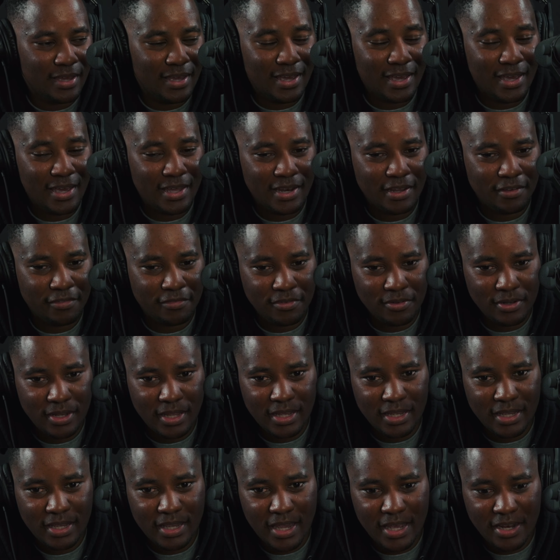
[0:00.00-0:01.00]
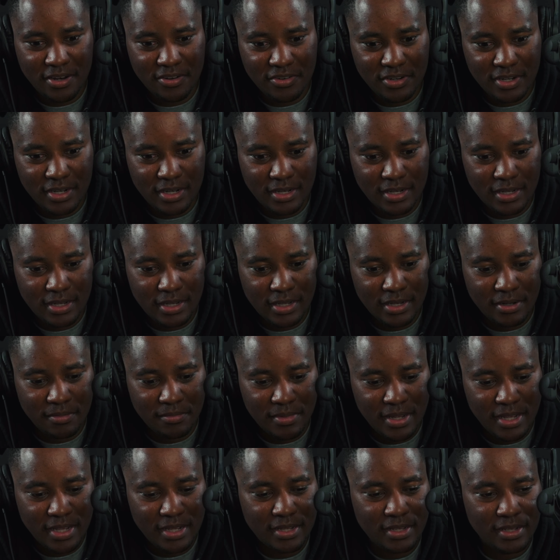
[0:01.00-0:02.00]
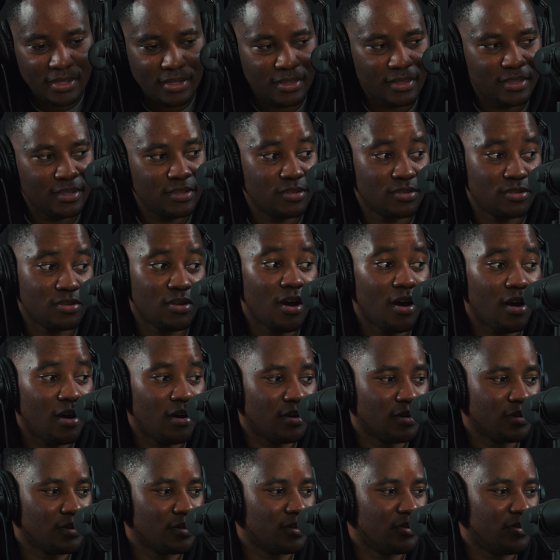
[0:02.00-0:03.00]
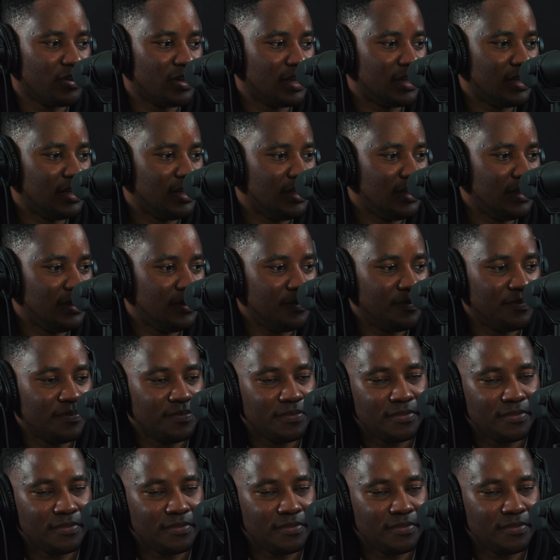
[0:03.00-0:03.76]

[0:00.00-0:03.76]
And I feel like Kendrick, in making this song, really